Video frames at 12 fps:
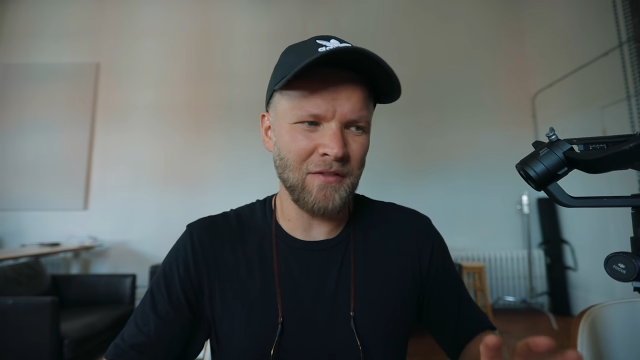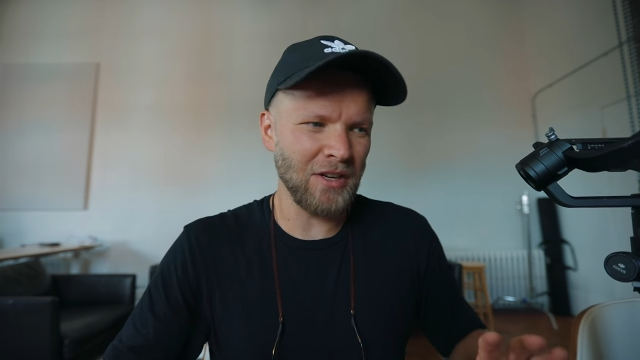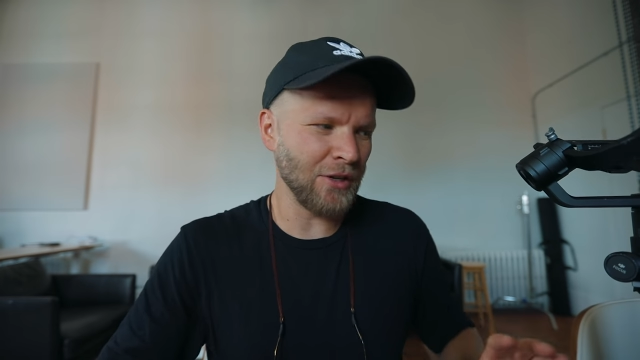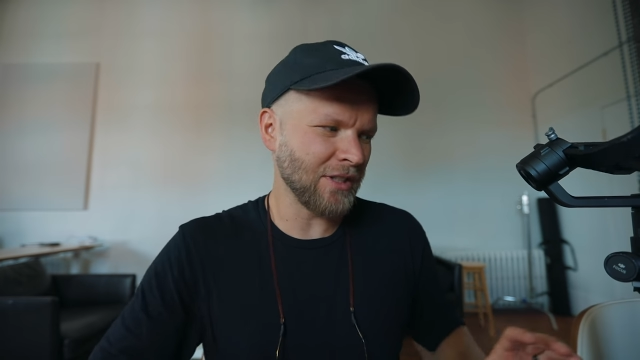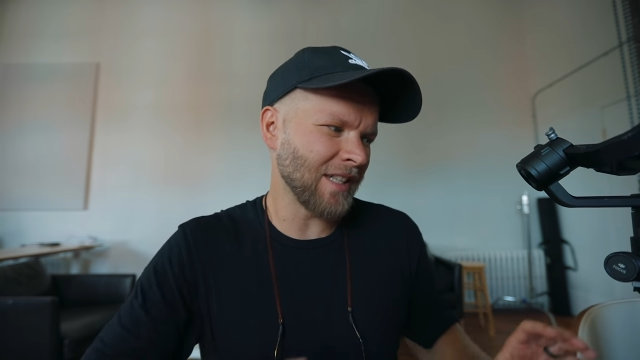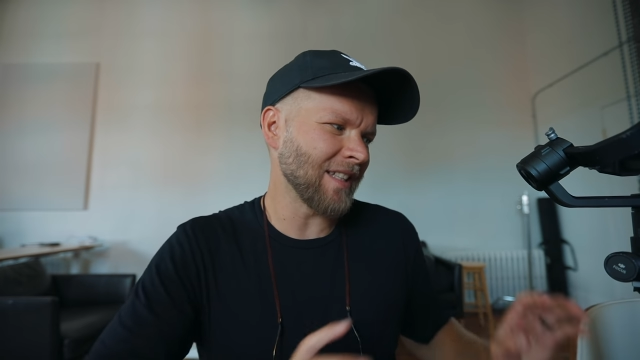
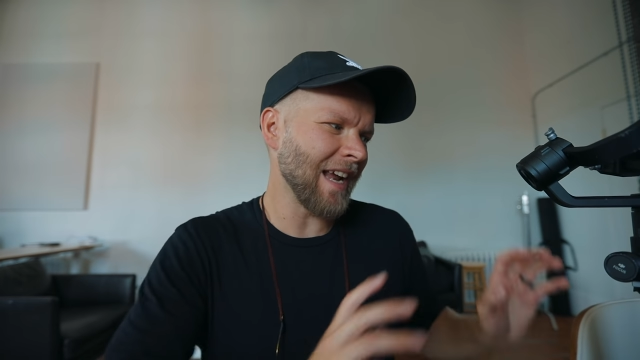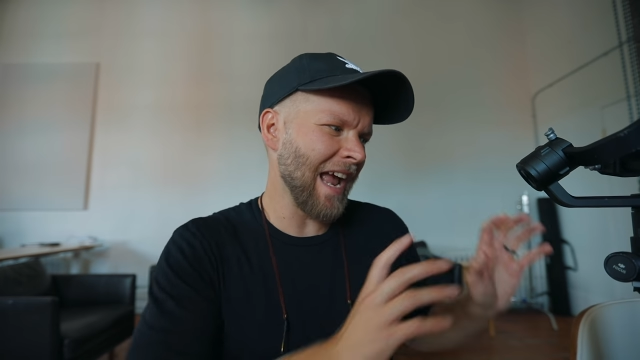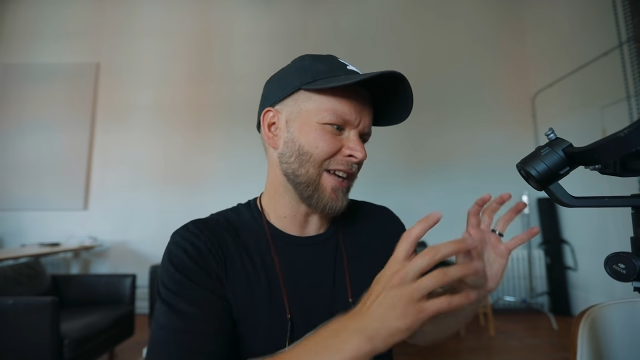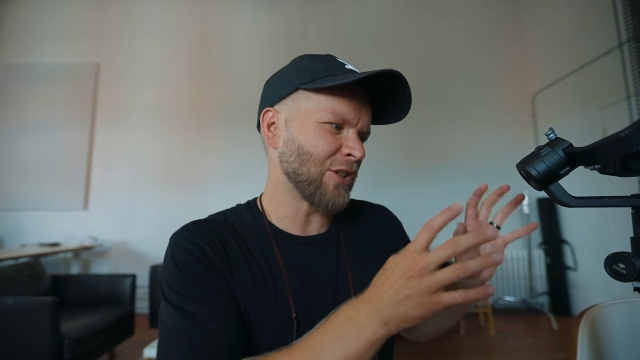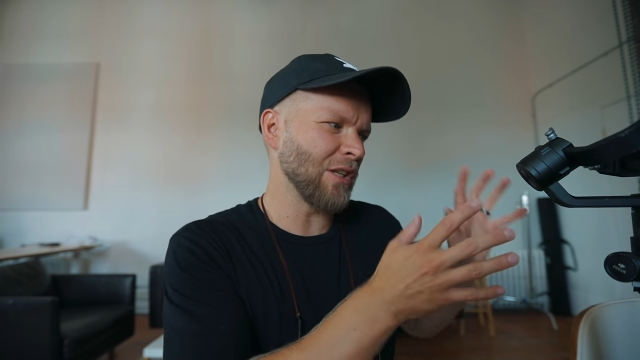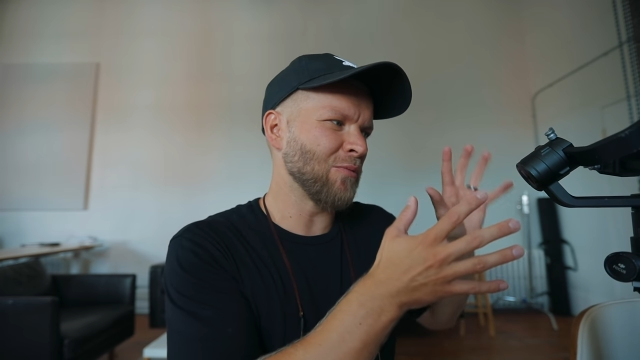videos because I
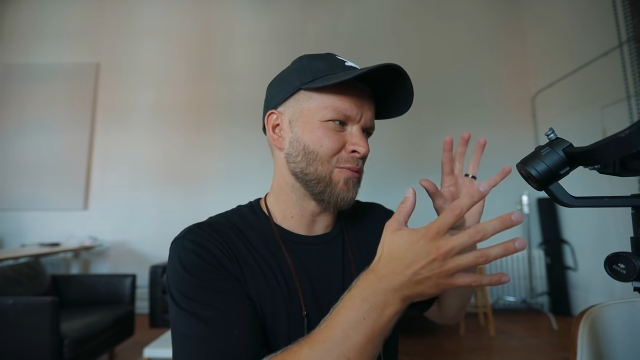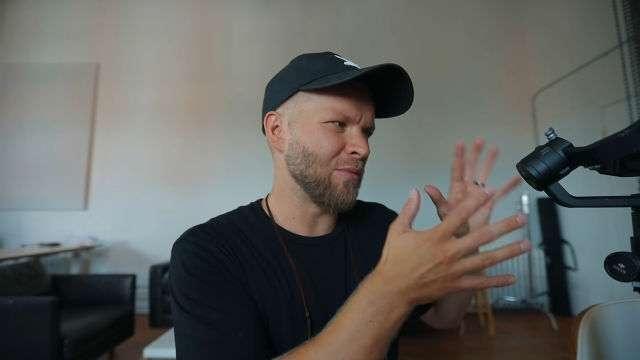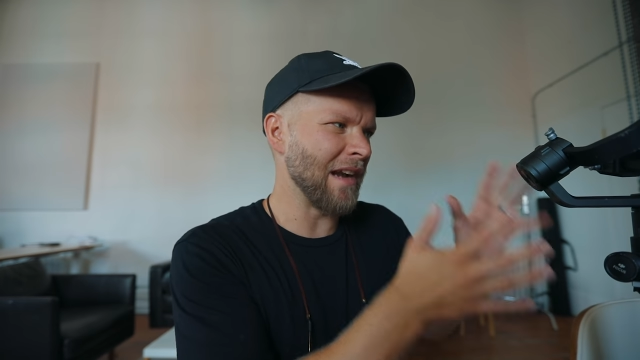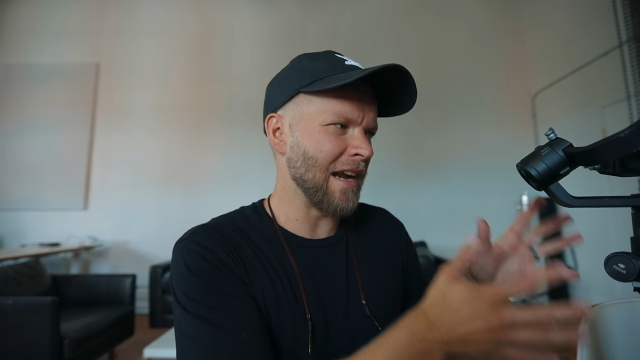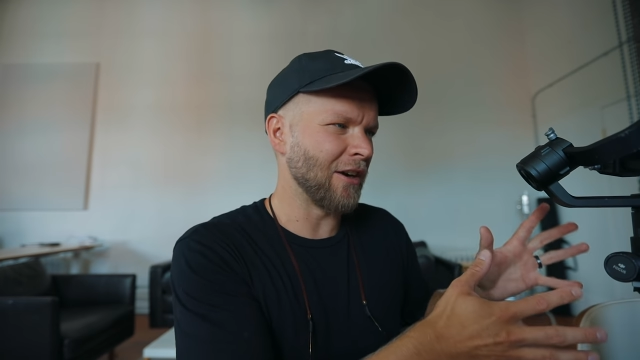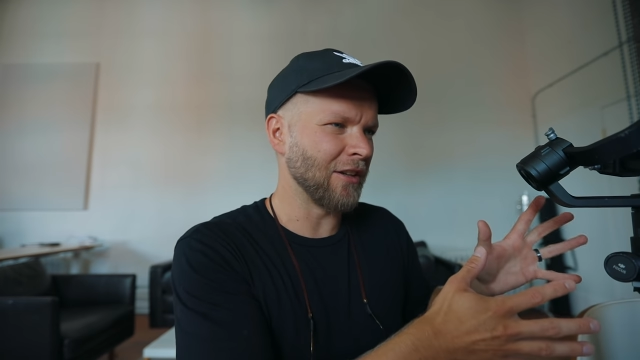actually
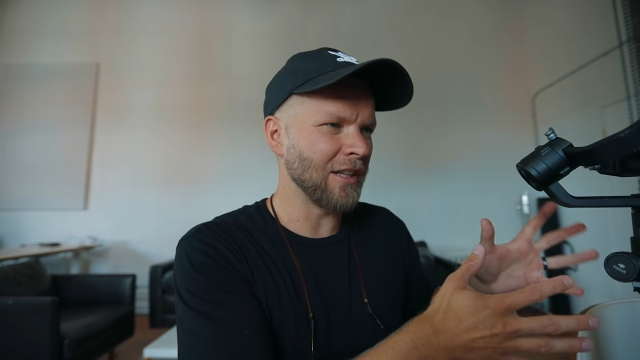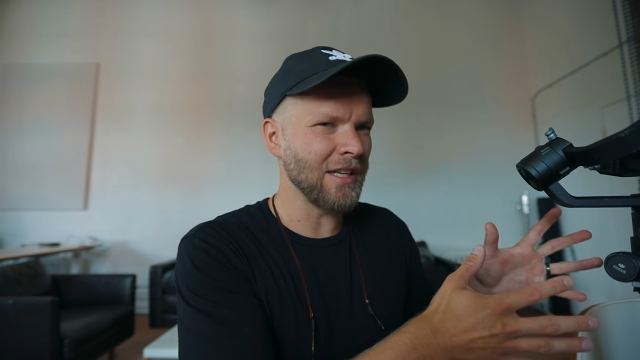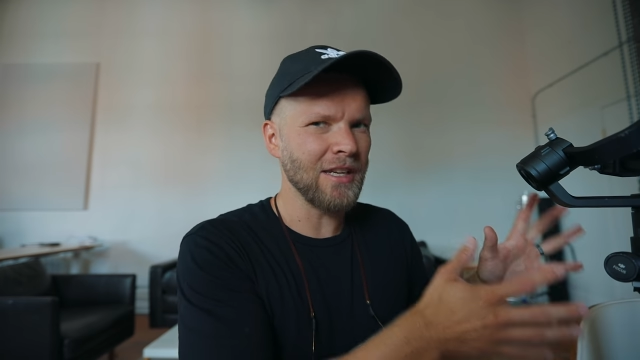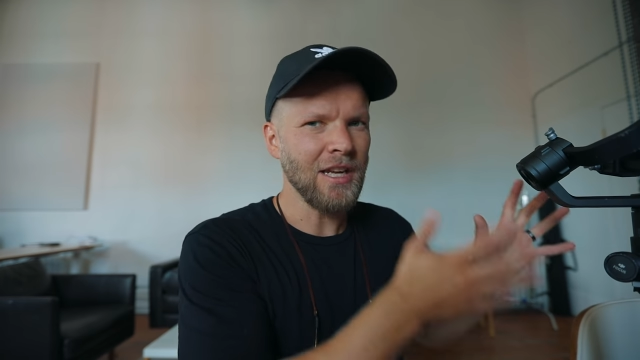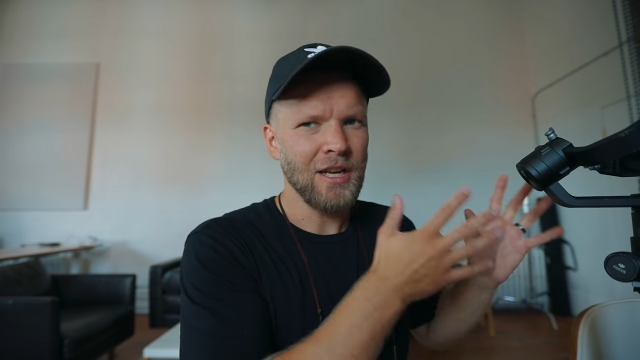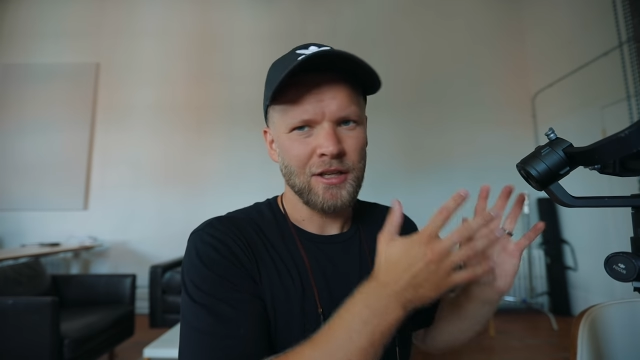
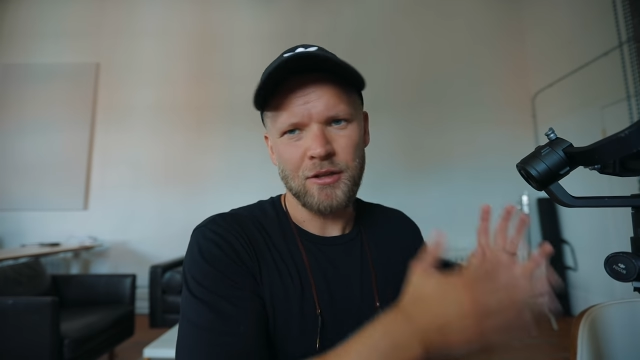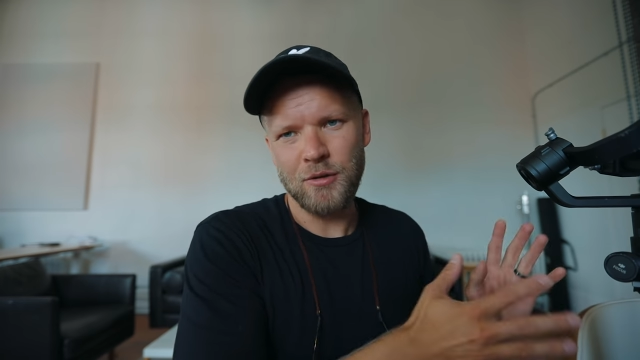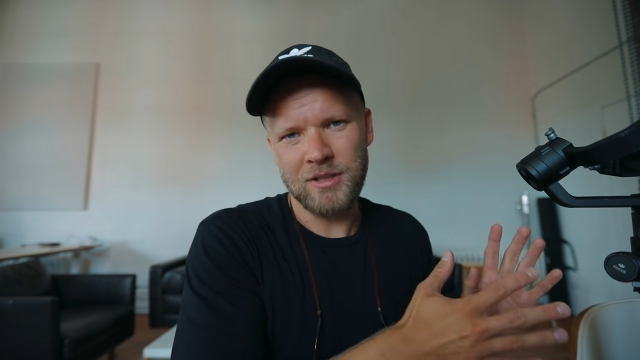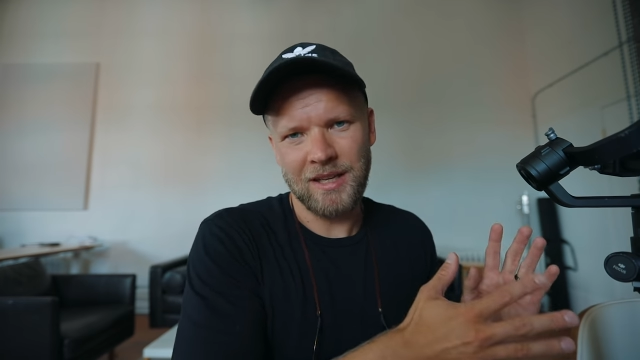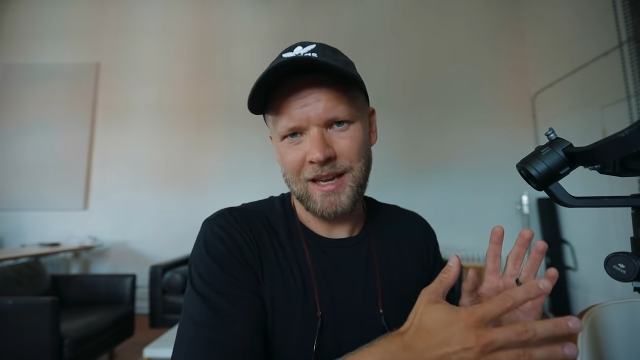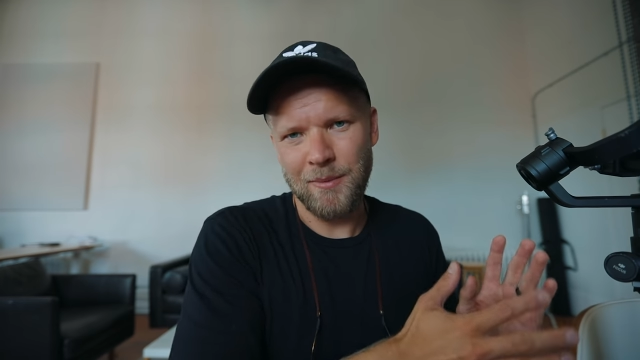rarely
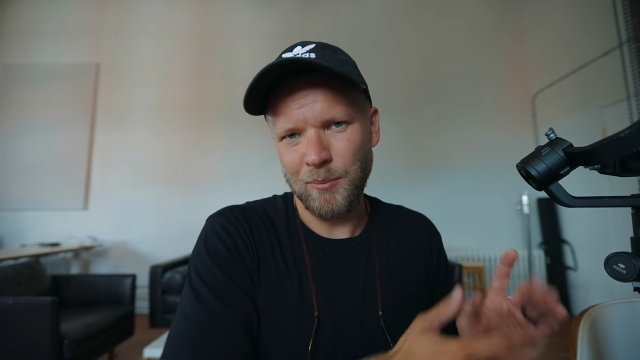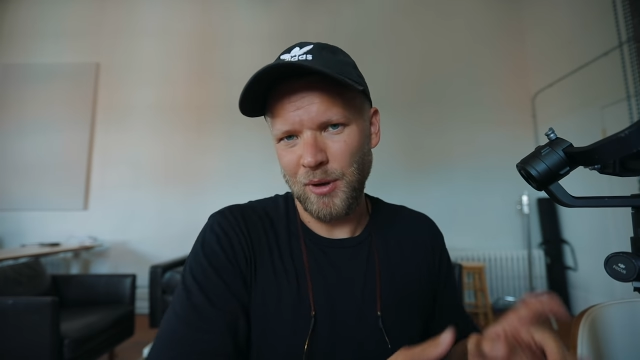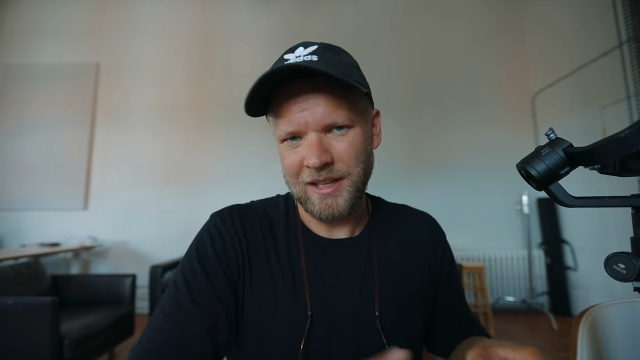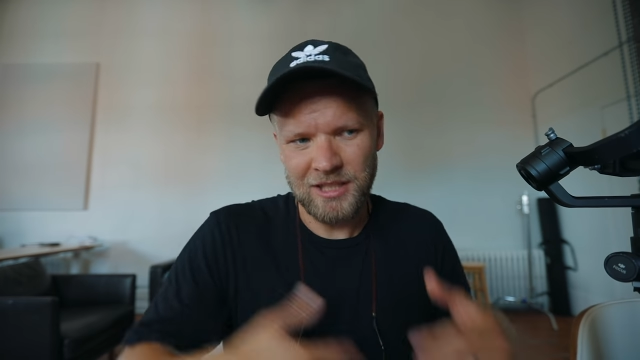use a gimbal.